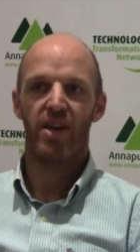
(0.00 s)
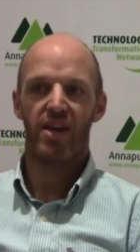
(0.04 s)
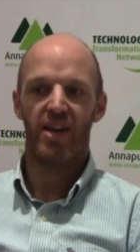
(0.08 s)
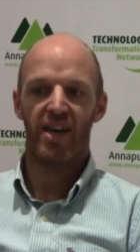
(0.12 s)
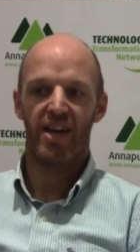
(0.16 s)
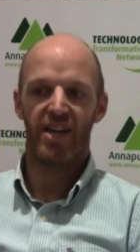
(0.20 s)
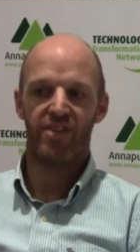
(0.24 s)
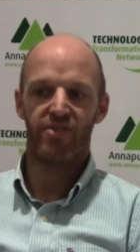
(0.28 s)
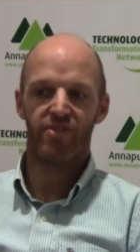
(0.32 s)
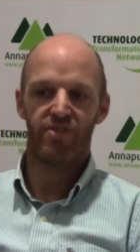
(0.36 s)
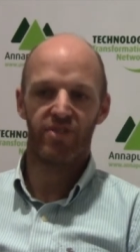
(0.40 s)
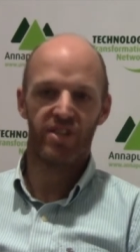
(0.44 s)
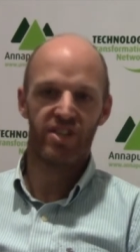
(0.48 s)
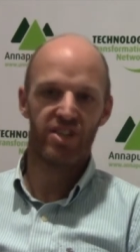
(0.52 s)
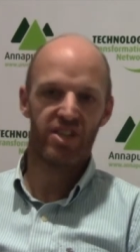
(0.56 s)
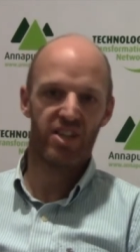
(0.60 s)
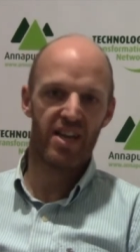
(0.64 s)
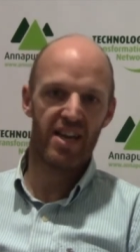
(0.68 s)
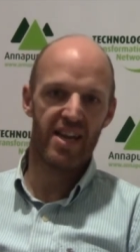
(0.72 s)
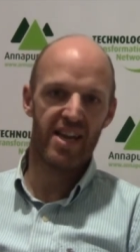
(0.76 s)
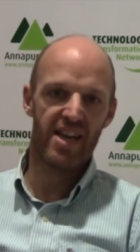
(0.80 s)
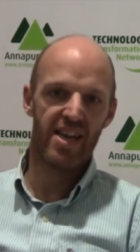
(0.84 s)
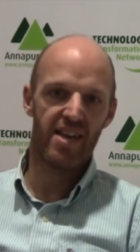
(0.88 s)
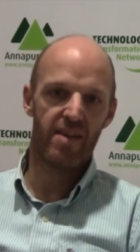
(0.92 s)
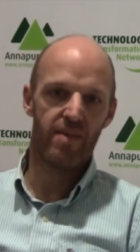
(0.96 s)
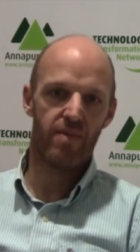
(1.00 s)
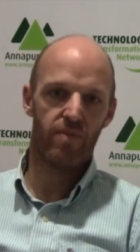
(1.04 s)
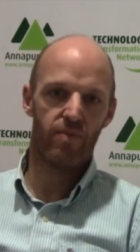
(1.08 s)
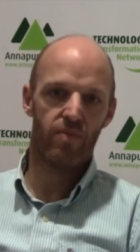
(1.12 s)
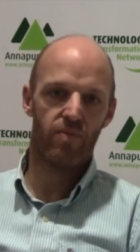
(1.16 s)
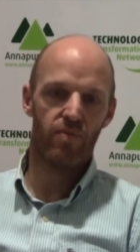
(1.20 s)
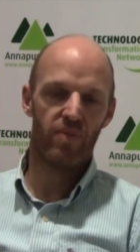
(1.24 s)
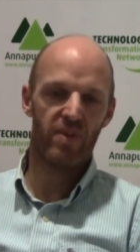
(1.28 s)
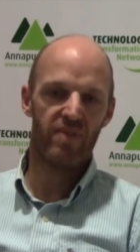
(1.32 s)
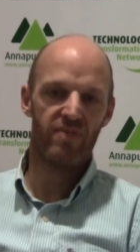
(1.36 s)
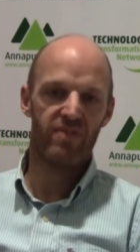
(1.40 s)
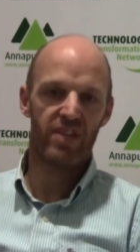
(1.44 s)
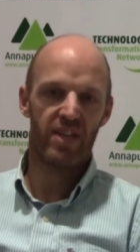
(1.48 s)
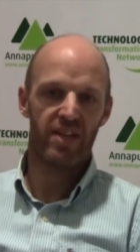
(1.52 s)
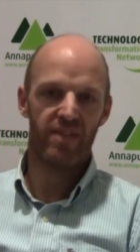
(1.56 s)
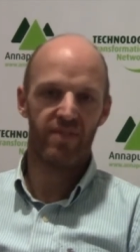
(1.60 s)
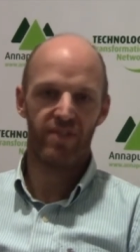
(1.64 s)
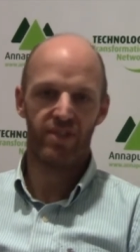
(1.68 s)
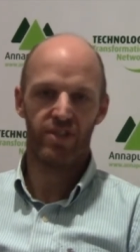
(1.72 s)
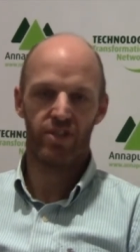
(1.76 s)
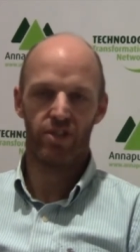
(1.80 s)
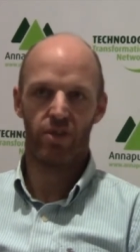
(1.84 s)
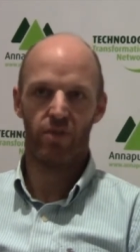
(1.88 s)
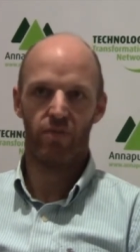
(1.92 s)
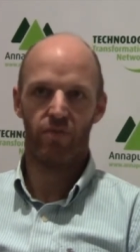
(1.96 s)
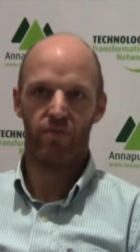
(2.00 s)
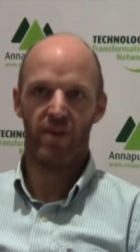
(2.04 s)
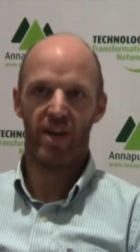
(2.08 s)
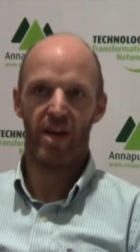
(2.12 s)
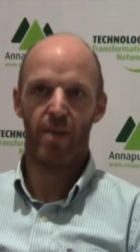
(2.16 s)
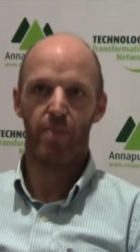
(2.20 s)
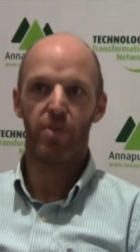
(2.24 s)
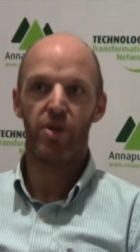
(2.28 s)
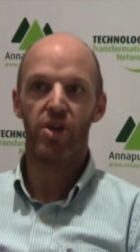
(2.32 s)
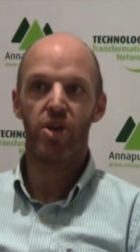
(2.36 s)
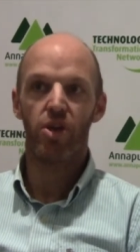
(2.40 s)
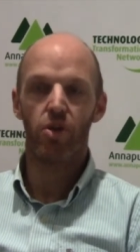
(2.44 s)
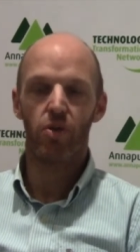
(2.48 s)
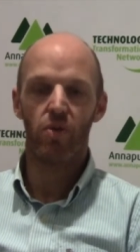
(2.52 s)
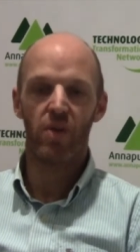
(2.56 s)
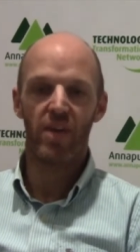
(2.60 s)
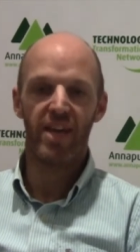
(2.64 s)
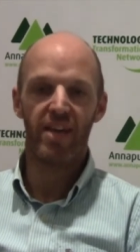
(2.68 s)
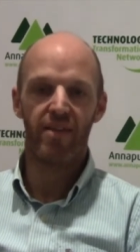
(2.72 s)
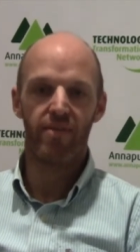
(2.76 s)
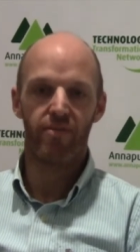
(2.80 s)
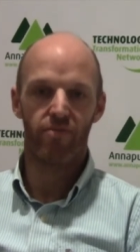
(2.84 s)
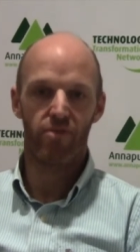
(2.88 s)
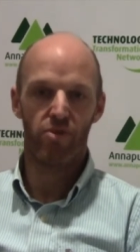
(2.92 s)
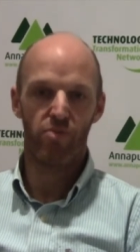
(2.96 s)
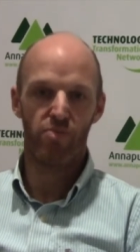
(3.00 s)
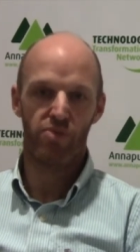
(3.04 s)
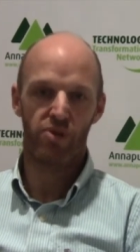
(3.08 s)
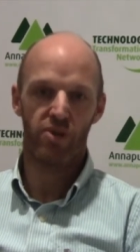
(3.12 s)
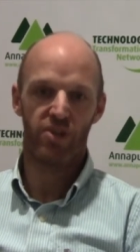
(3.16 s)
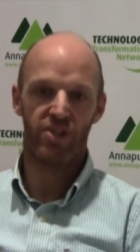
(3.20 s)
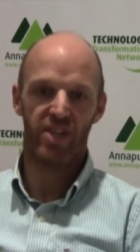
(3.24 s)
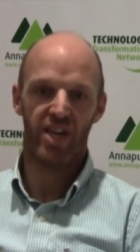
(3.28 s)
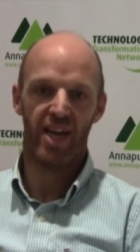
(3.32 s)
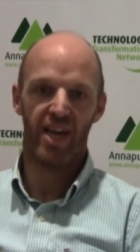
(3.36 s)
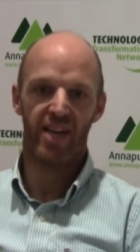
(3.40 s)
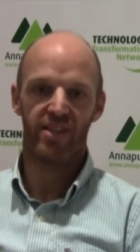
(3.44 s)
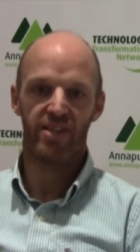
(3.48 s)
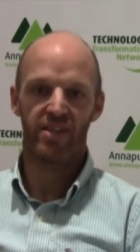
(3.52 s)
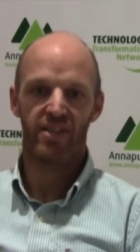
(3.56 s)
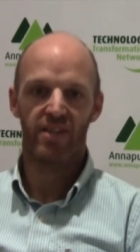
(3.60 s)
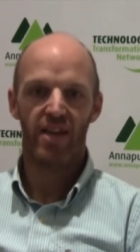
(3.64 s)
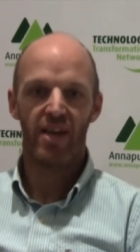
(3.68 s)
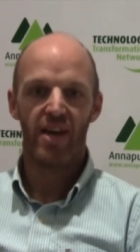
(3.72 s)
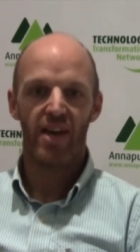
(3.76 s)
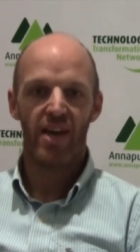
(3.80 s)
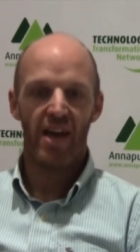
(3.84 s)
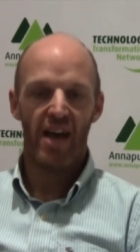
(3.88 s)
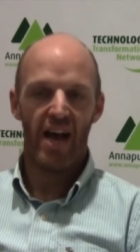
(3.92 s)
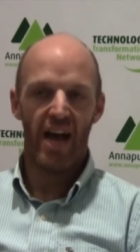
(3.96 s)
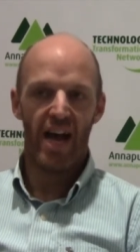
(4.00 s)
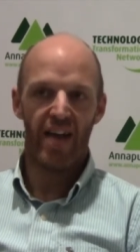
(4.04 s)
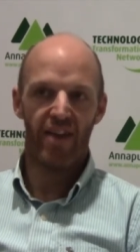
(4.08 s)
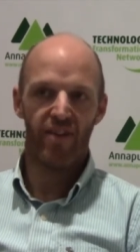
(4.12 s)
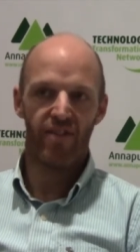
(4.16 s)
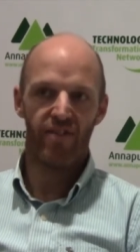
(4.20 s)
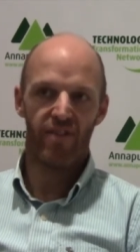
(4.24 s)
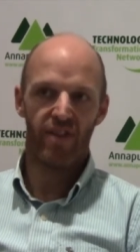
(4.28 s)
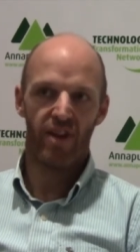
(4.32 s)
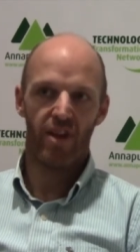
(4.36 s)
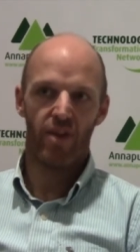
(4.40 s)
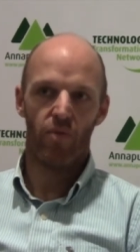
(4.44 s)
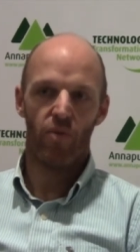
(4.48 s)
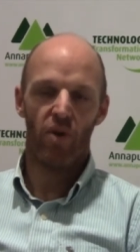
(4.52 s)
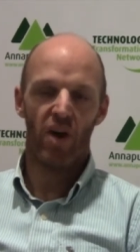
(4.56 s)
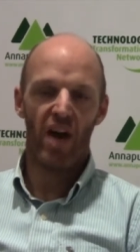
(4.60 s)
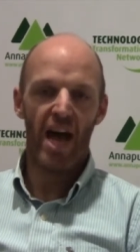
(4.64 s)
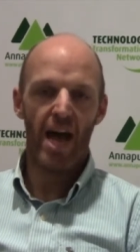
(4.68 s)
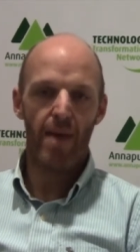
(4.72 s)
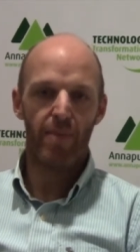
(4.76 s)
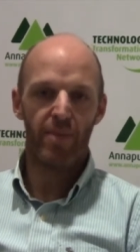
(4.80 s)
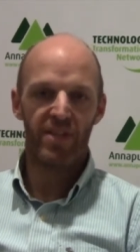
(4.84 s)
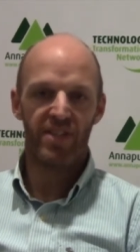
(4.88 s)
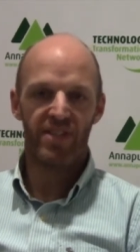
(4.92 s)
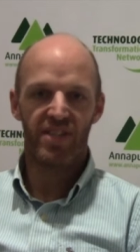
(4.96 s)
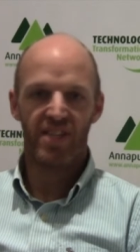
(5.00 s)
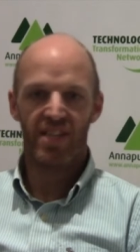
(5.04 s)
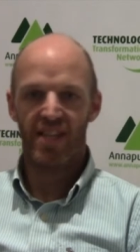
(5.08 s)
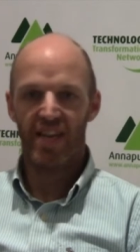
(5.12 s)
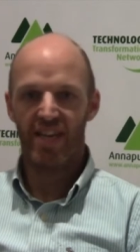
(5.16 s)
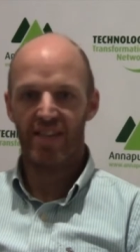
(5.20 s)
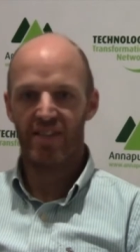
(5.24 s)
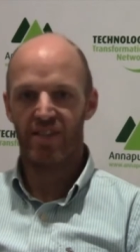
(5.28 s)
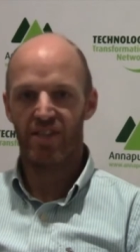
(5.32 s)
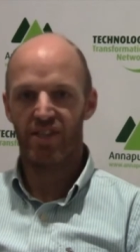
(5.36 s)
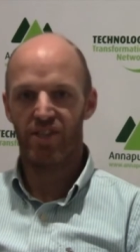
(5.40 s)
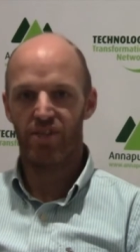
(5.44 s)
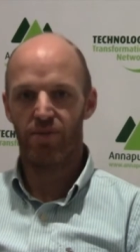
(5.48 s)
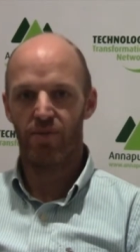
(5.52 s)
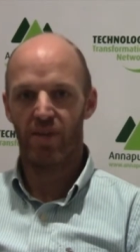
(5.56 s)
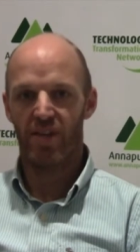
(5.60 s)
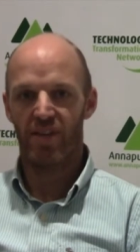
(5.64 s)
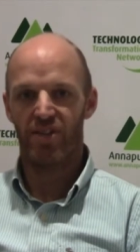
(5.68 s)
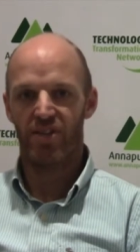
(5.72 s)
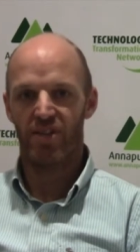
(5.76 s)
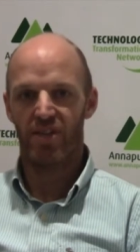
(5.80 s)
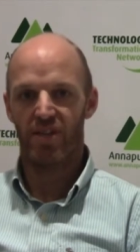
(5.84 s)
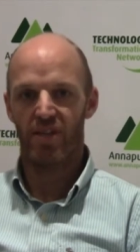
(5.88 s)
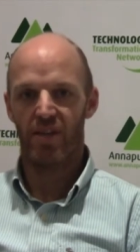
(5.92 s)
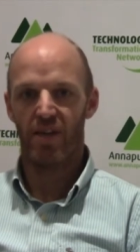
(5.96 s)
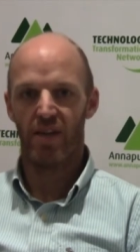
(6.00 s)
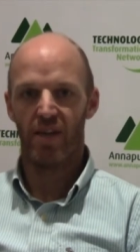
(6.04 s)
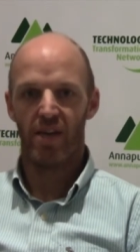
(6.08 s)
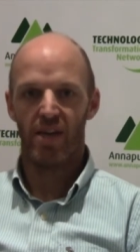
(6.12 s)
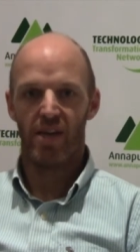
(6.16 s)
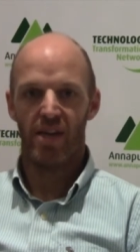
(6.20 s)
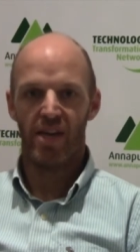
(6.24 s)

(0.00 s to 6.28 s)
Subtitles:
Traditionally, we've delivered software purely through projects, and what happens in that situation